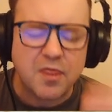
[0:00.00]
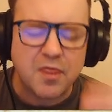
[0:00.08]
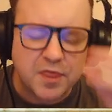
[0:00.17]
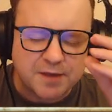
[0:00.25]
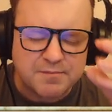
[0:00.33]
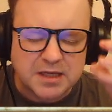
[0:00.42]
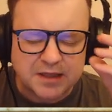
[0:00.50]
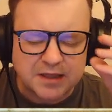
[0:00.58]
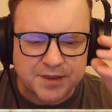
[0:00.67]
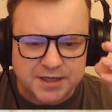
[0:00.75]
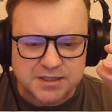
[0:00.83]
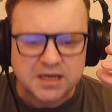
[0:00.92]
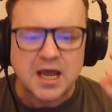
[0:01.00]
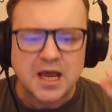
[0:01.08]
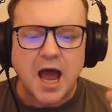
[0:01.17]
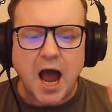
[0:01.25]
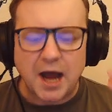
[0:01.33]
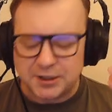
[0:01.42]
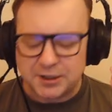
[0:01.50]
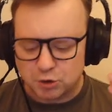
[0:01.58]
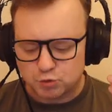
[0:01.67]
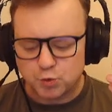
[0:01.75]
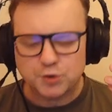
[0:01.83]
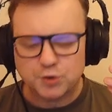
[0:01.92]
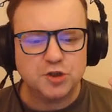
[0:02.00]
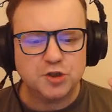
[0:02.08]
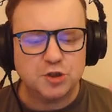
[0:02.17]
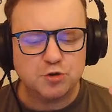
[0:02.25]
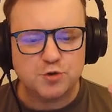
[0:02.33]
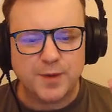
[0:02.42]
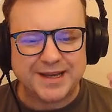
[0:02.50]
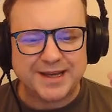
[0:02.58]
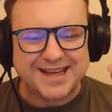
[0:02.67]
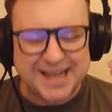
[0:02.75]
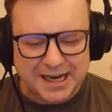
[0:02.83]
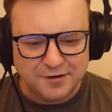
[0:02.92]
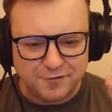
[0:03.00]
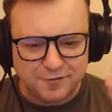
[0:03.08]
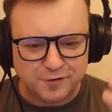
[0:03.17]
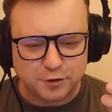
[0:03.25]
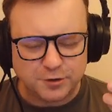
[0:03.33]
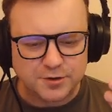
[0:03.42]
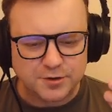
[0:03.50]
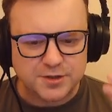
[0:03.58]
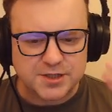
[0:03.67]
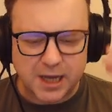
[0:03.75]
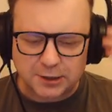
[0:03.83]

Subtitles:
They mean this. I don't want to use my inference. I